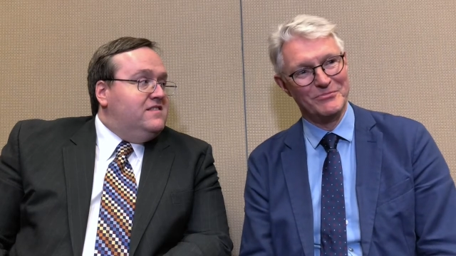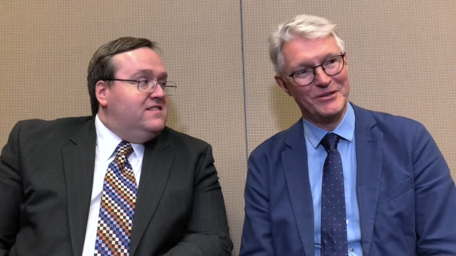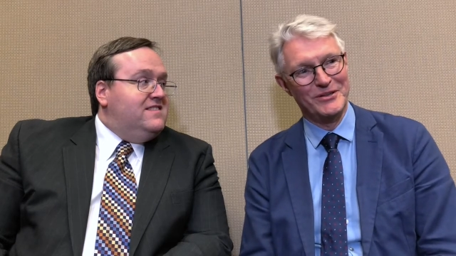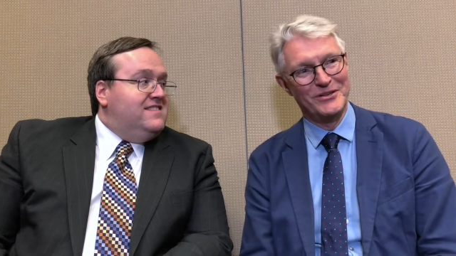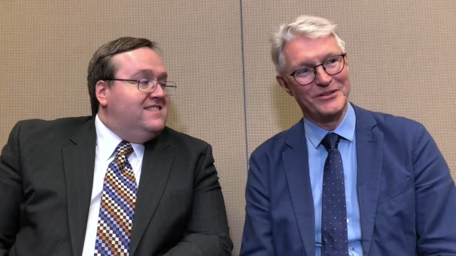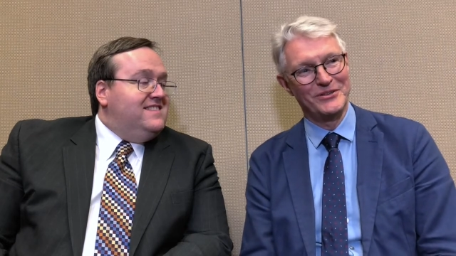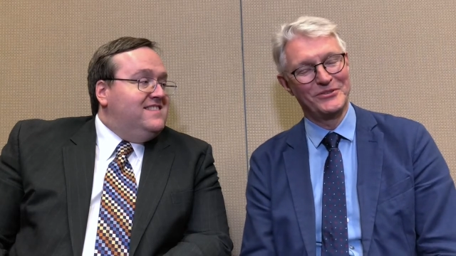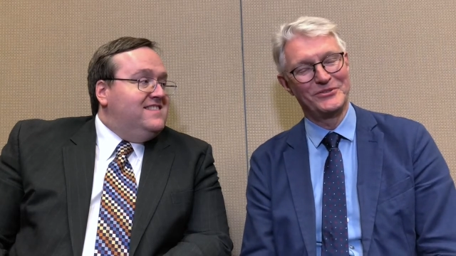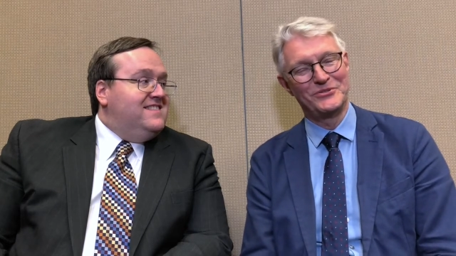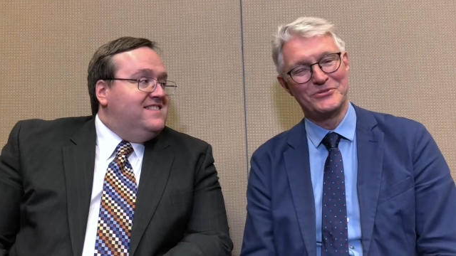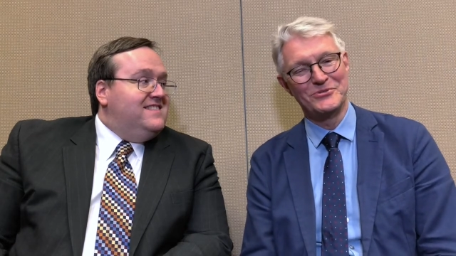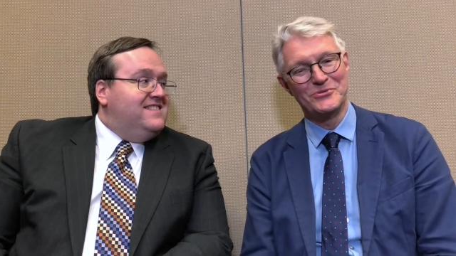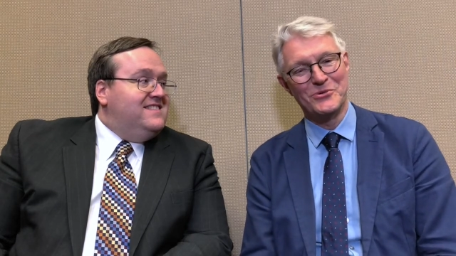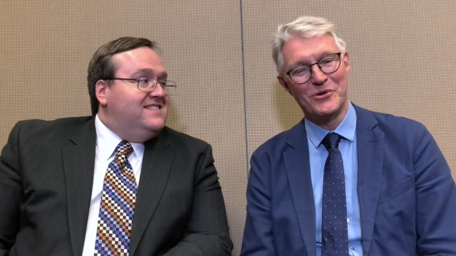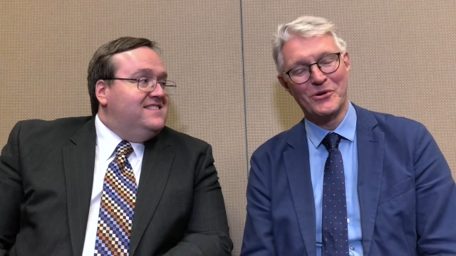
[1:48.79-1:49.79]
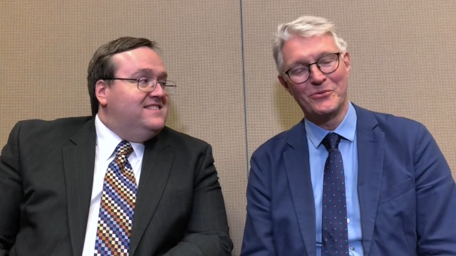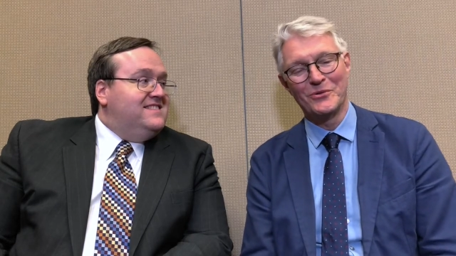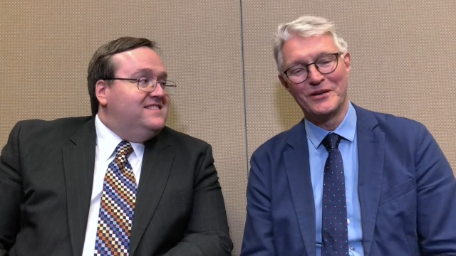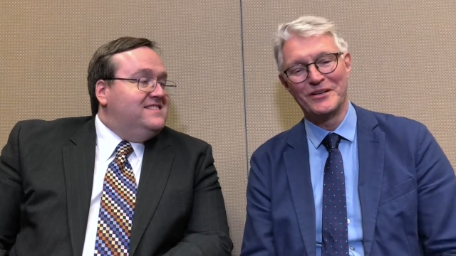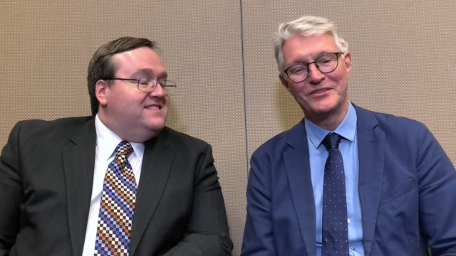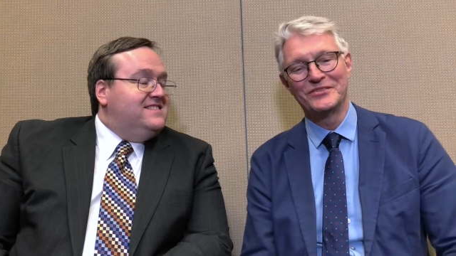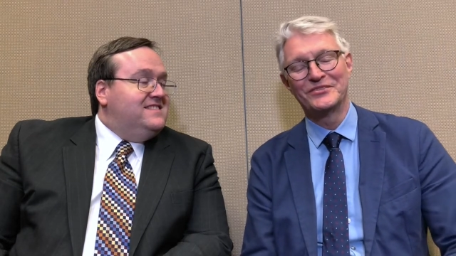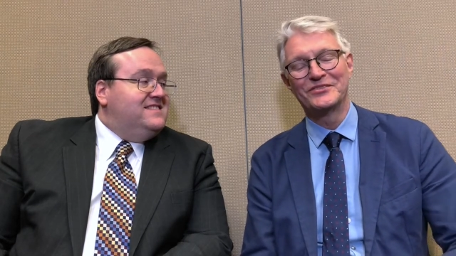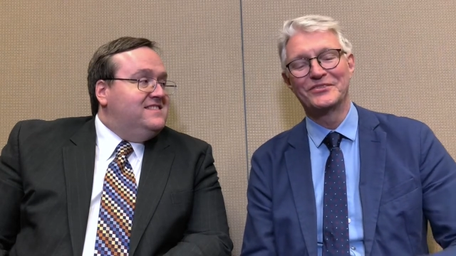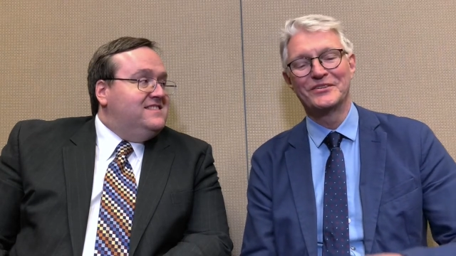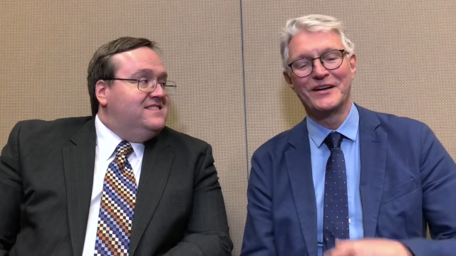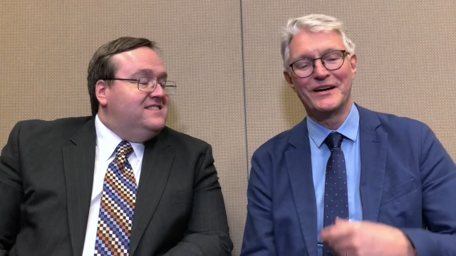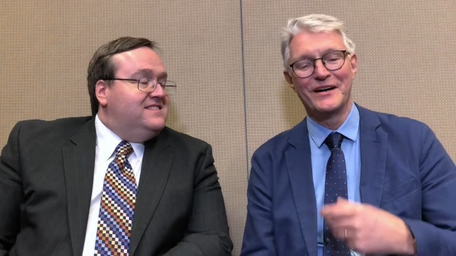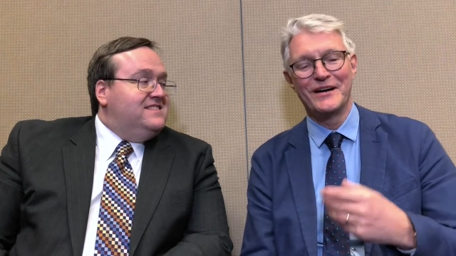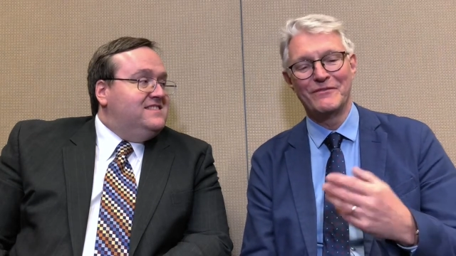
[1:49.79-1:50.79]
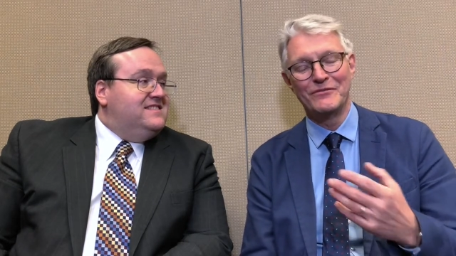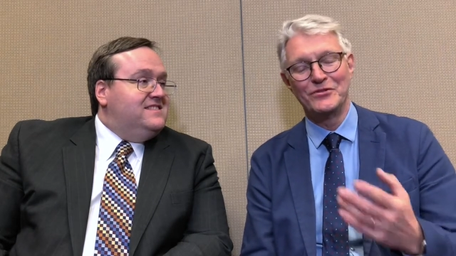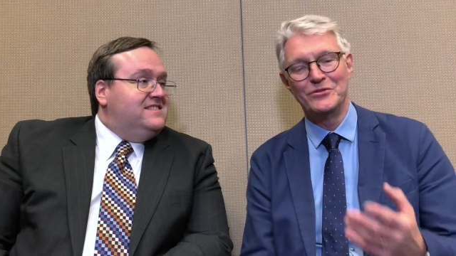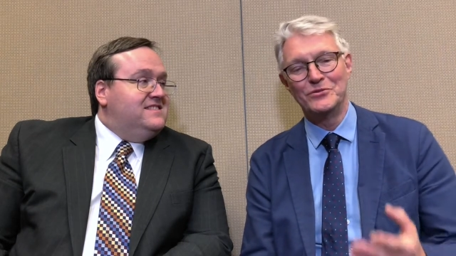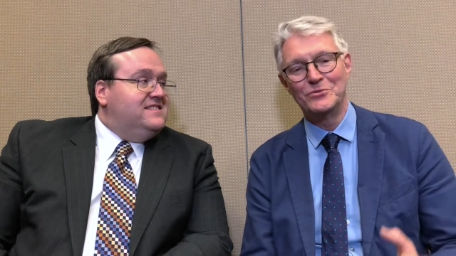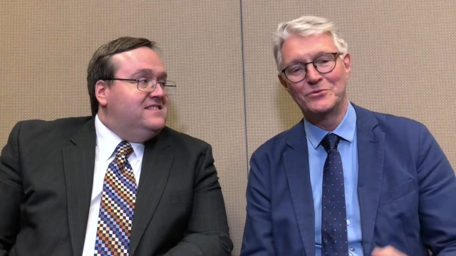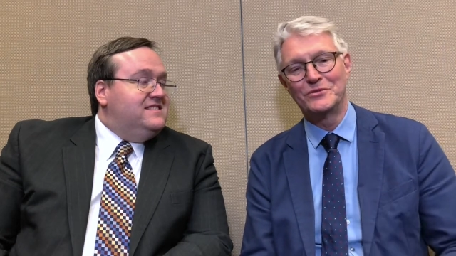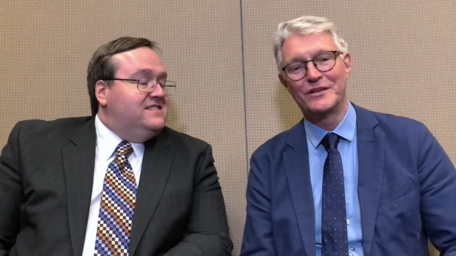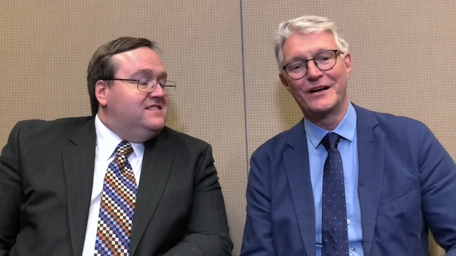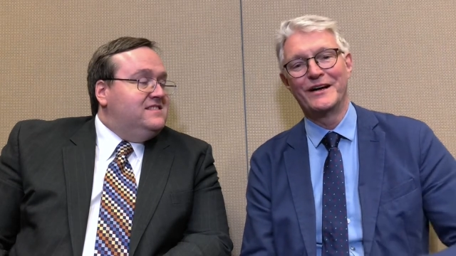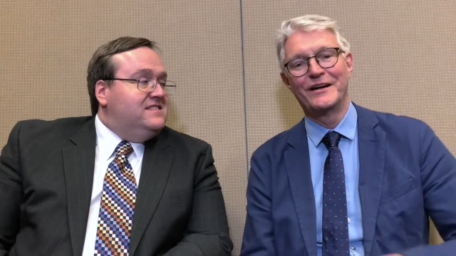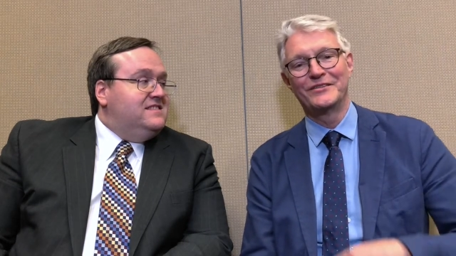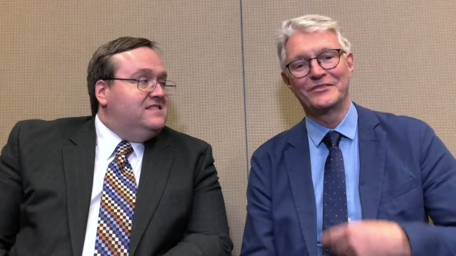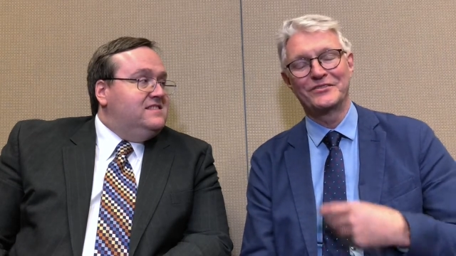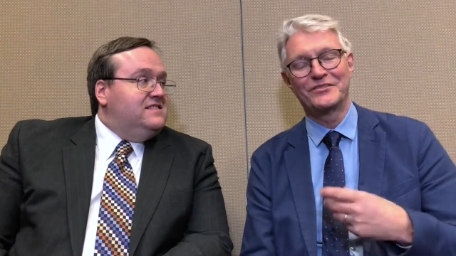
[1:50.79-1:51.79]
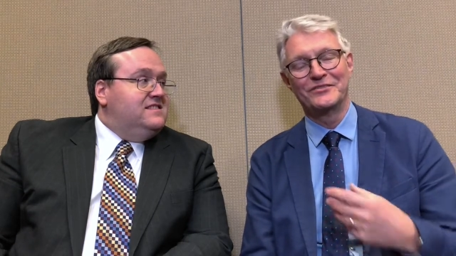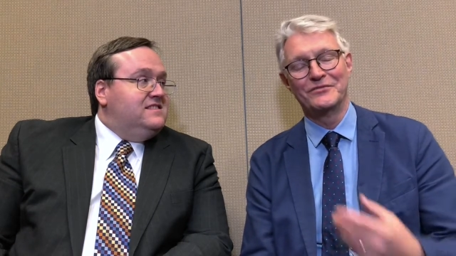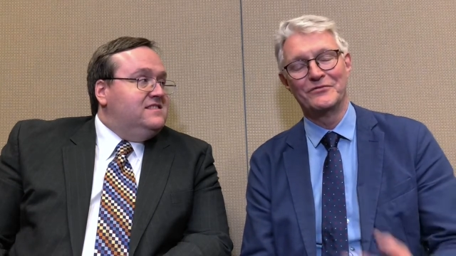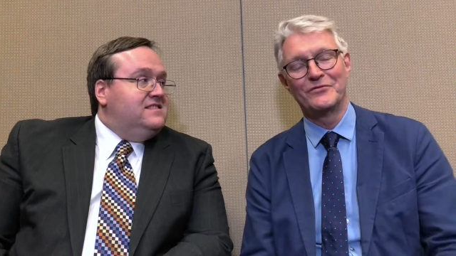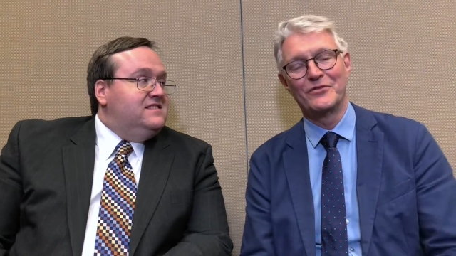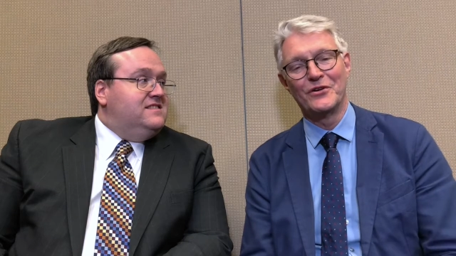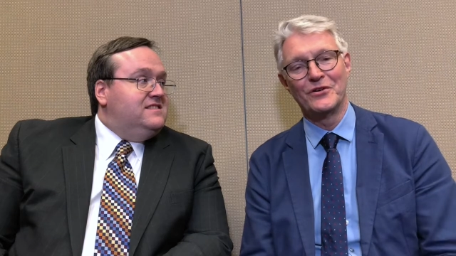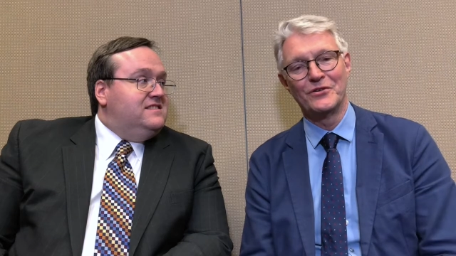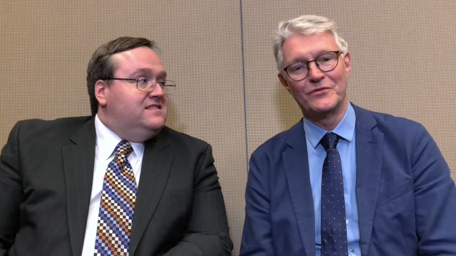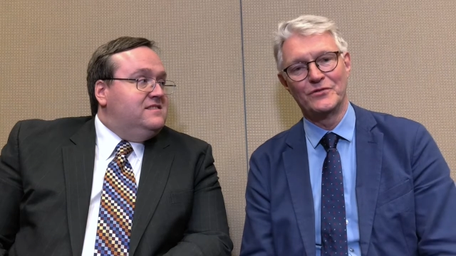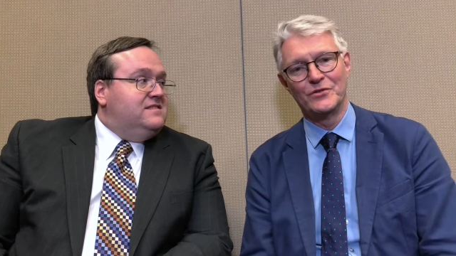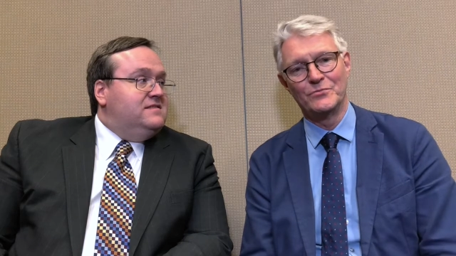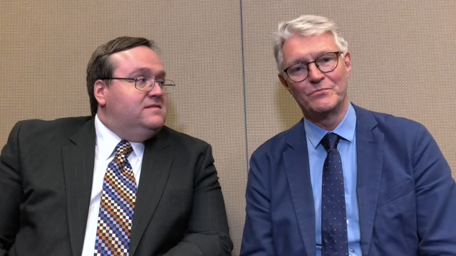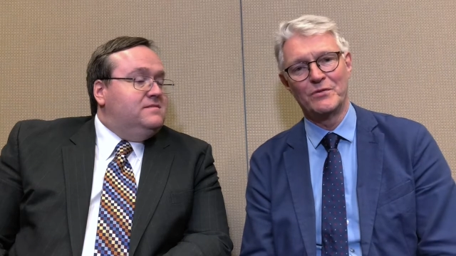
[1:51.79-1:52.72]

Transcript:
Speaker 1: because you always have new tasks in front of you.